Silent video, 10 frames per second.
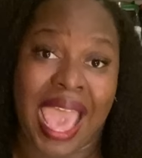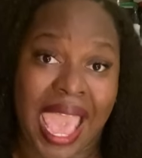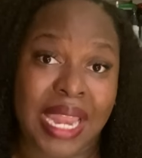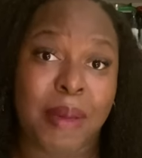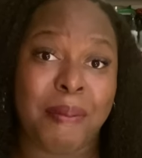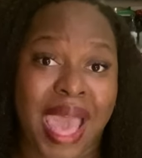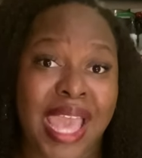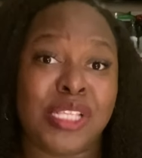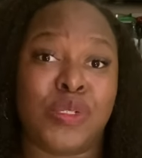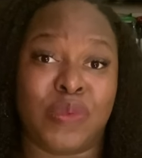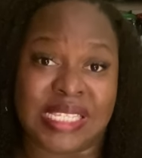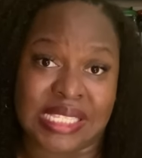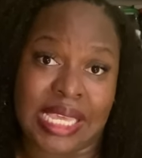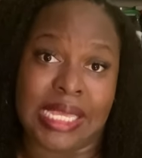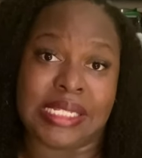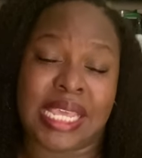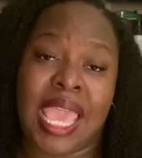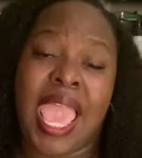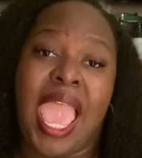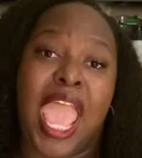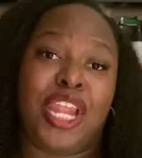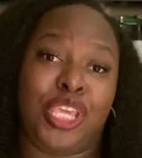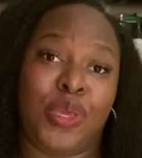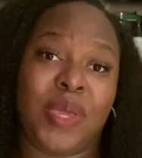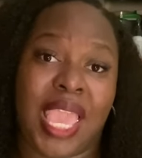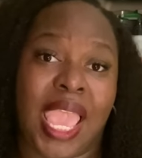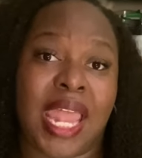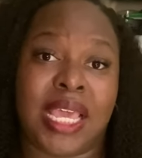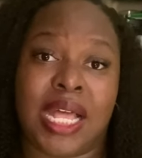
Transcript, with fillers: itemized receipt, and you can